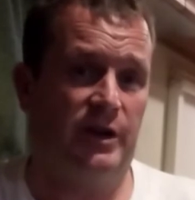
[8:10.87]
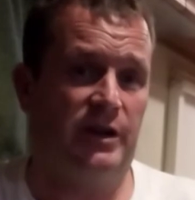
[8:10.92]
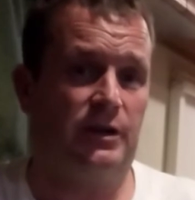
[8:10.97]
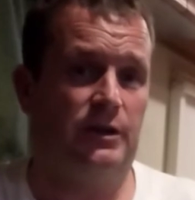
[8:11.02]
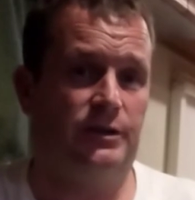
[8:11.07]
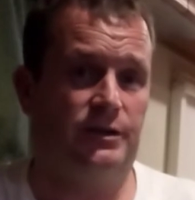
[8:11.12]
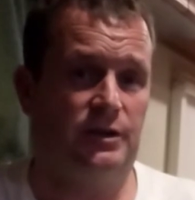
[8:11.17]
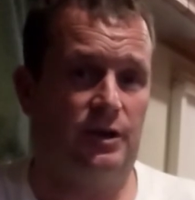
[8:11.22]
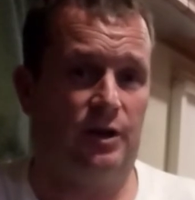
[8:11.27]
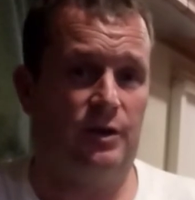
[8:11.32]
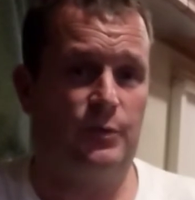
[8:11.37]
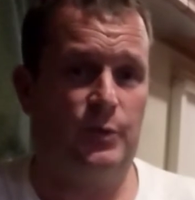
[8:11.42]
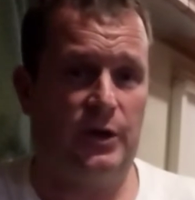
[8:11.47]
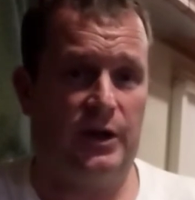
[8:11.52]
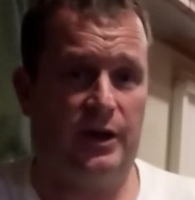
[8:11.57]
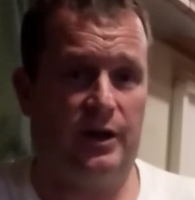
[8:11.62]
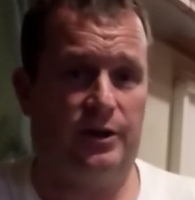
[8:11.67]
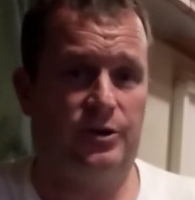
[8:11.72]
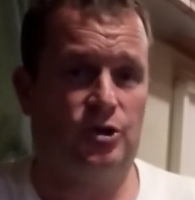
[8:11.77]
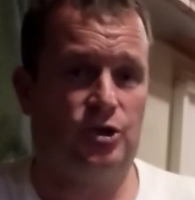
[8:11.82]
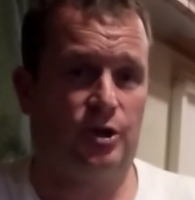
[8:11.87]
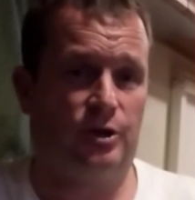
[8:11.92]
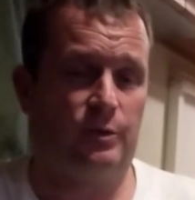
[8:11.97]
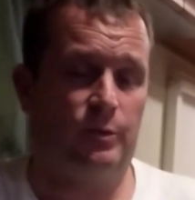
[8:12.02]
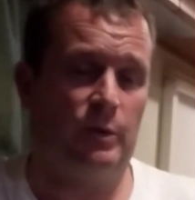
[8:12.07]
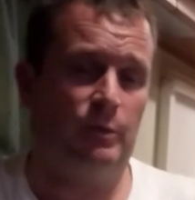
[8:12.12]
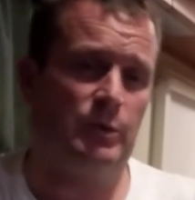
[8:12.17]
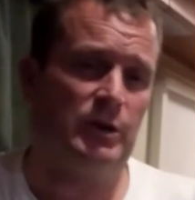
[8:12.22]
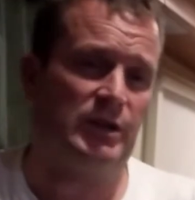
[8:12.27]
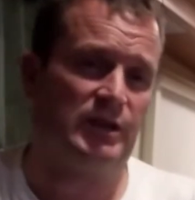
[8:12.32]
England IPA. I'd chuck
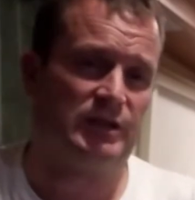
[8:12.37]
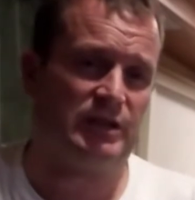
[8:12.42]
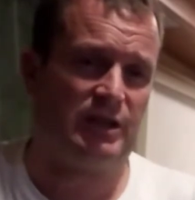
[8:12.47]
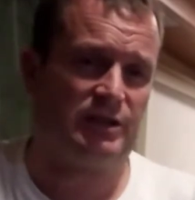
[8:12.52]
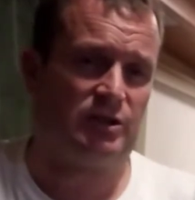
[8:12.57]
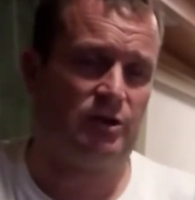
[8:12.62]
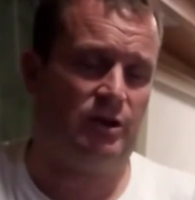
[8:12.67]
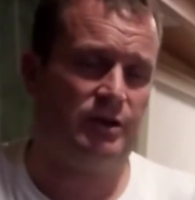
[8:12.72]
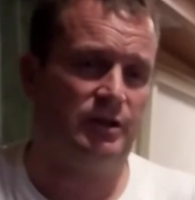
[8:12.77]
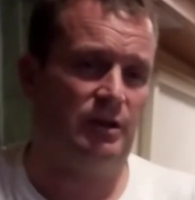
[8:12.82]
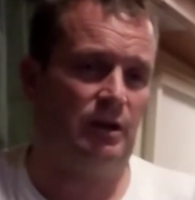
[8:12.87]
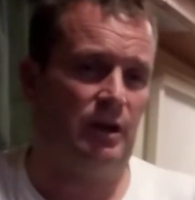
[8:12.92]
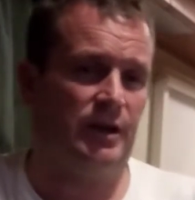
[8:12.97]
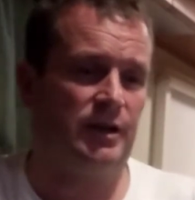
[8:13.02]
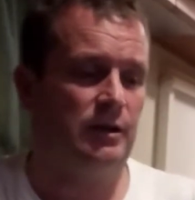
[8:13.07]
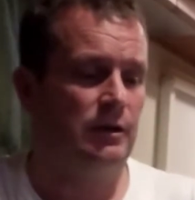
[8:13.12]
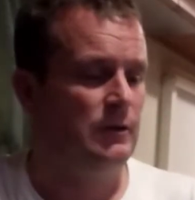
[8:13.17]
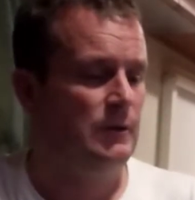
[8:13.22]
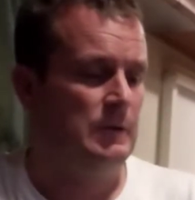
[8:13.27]
them in because that's kind of like...